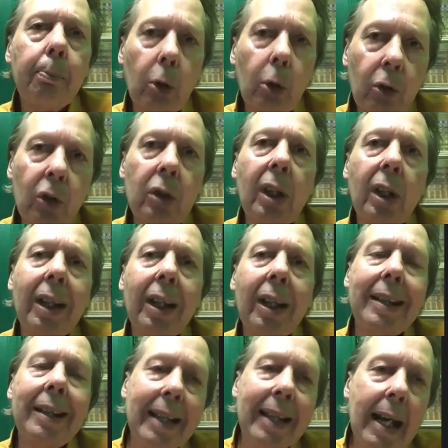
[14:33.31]
person
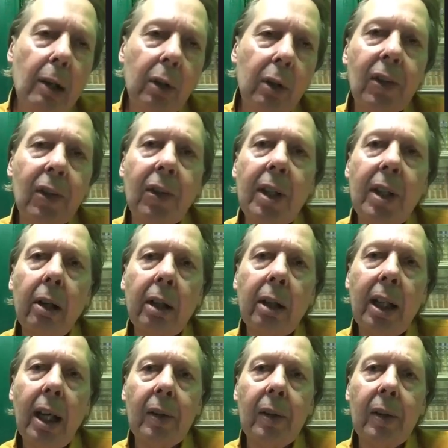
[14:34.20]
to get down a
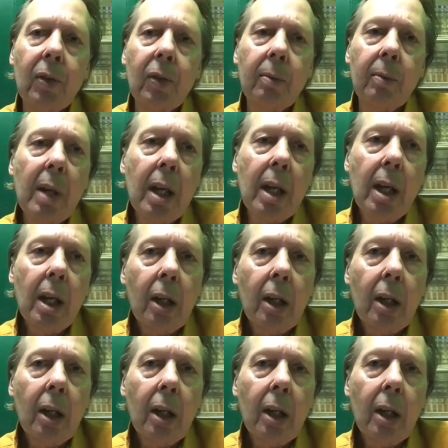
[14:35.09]
staircase.